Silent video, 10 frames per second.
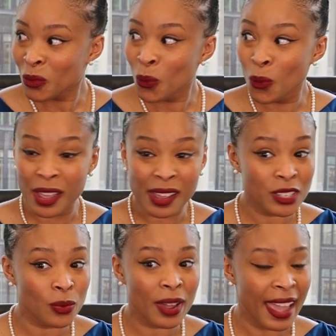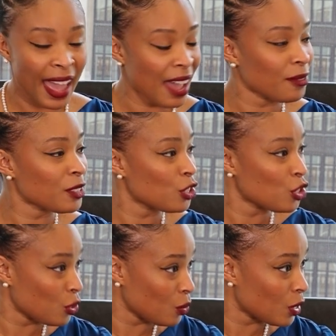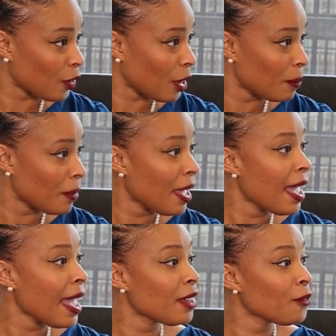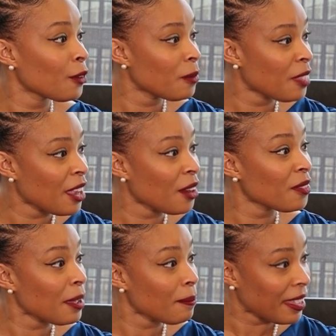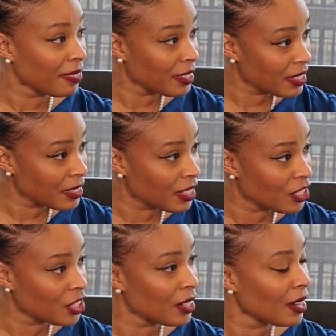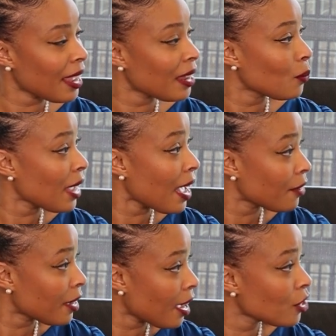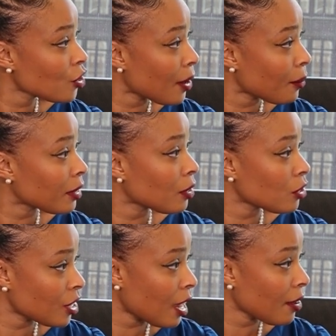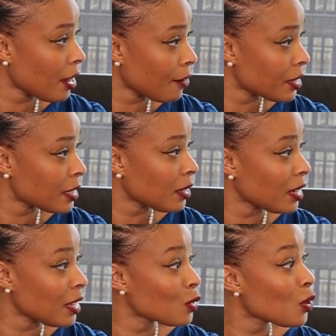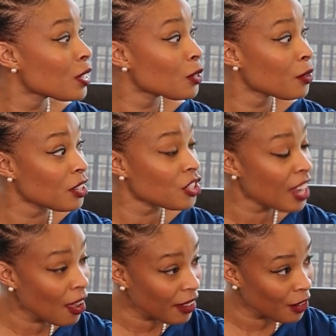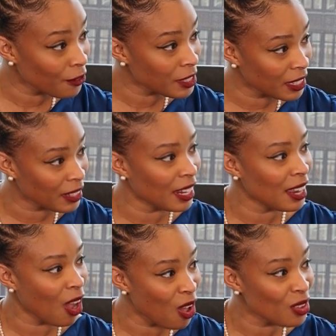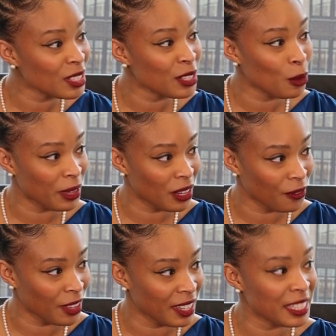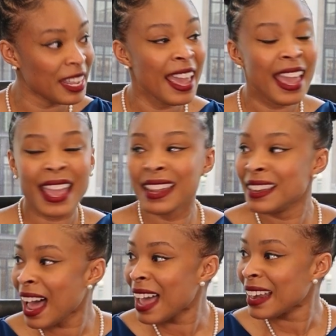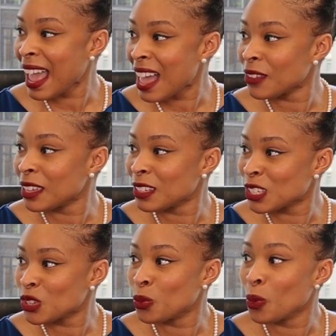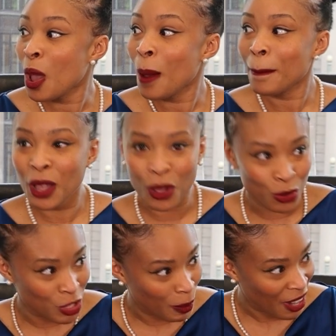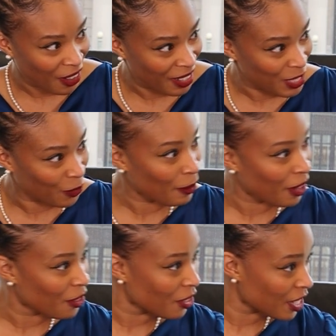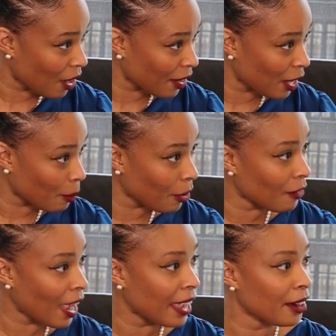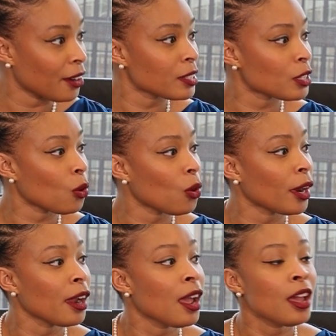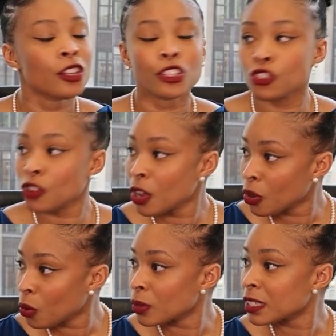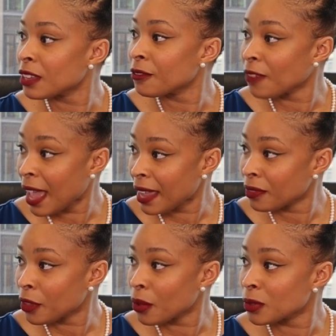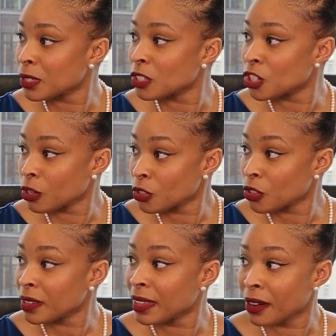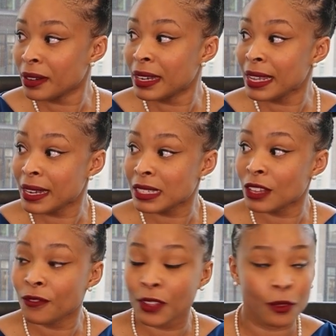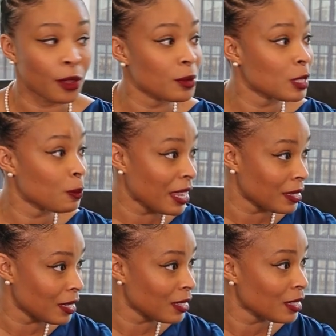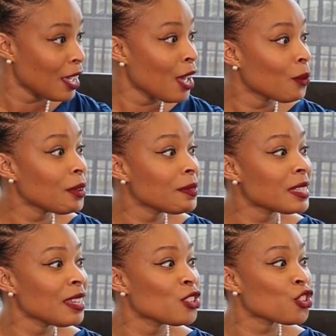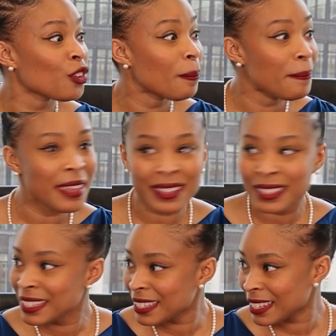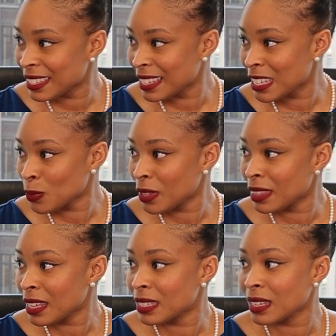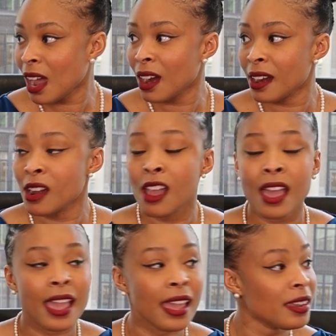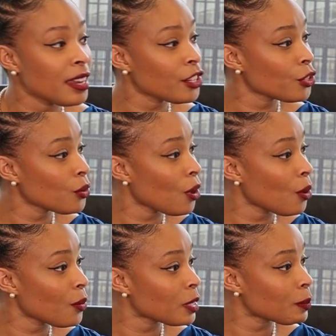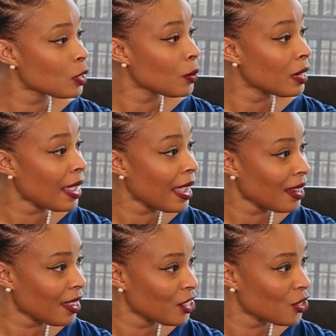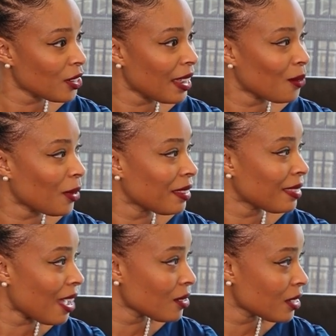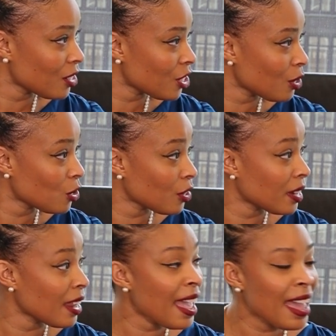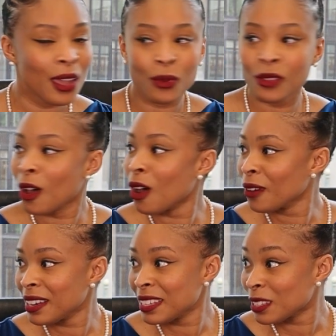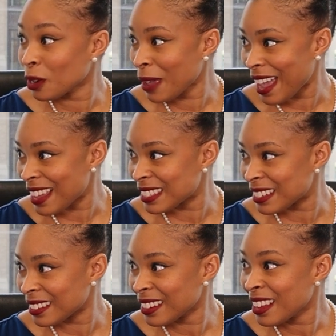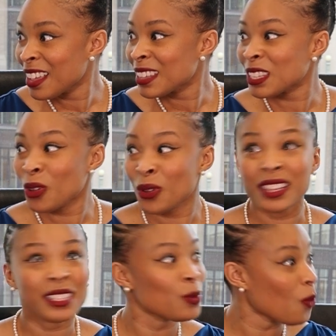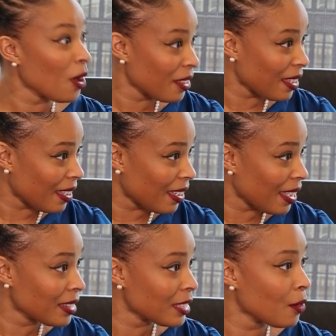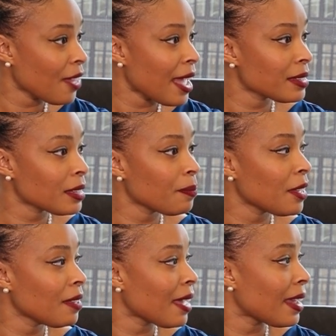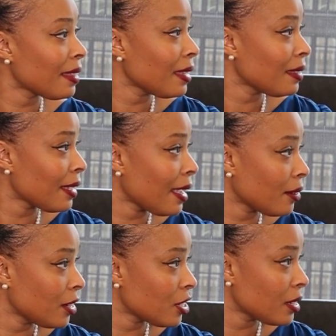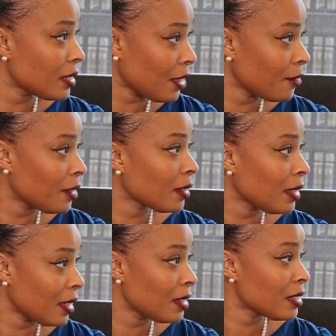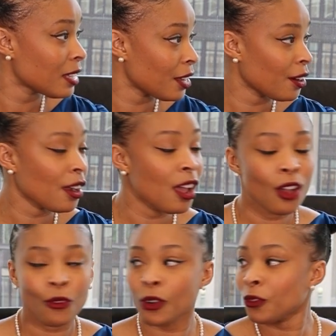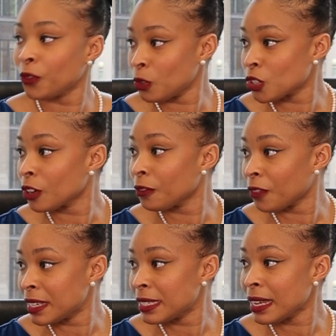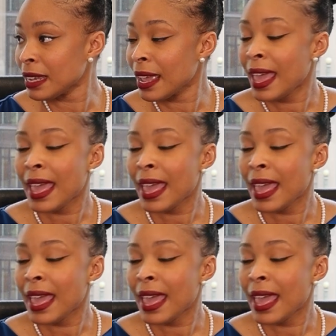What do I have to choose from? And from there, they make the decision, and we have a contract with those childcare facilities. So the childcare facility also benefits in not having to poach parents from other childcare providers or struggle to find those children that are needed to fill those spaces. We've seen tremendous success with this. Our initial goal was between 800 and 1,000 children, and we've already surpassed it. So it's working. And so that's something that I think the county should definitely consider for future funding.